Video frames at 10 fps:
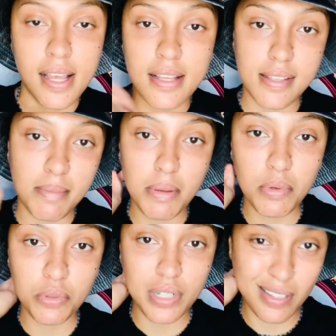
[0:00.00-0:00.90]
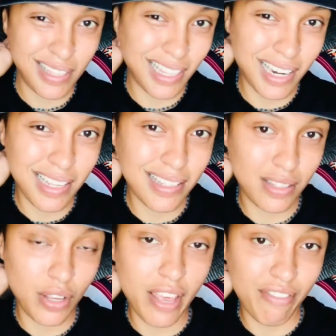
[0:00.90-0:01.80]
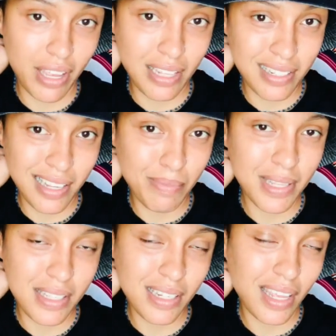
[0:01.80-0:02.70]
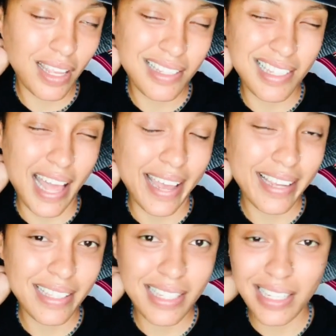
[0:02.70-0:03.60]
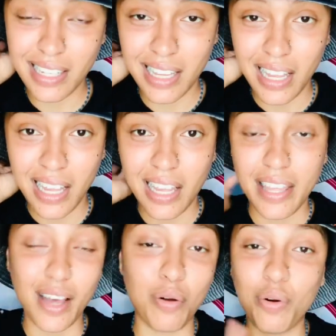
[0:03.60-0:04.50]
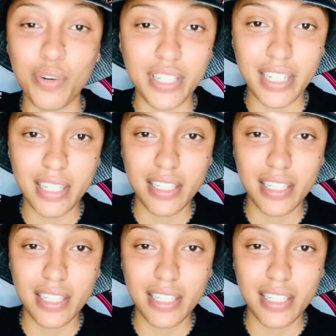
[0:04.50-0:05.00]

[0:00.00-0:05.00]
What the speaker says: Say maybe on a stress you have anxiety yakhona